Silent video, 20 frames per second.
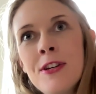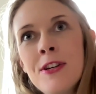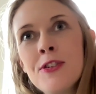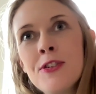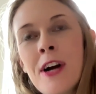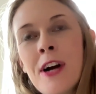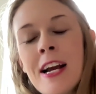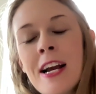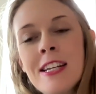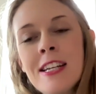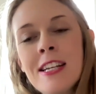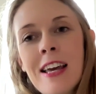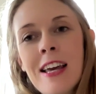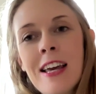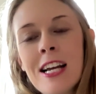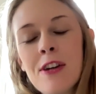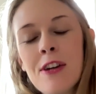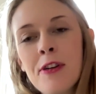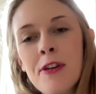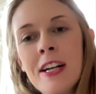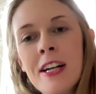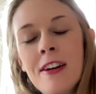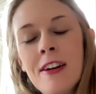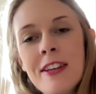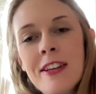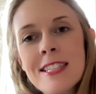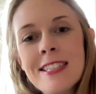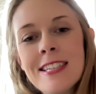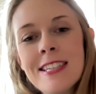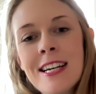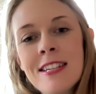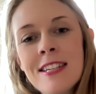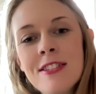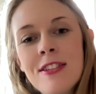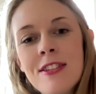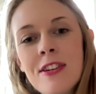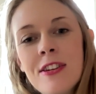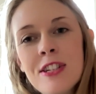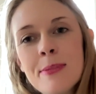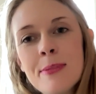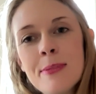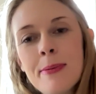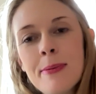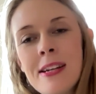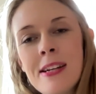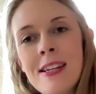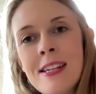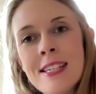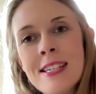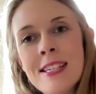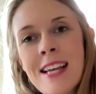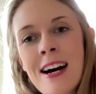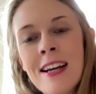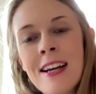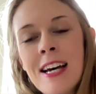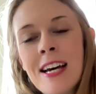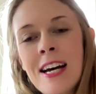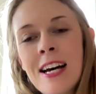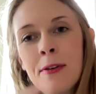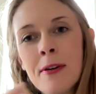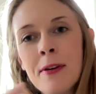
trying to like create all these lists, you can just put it in Asana,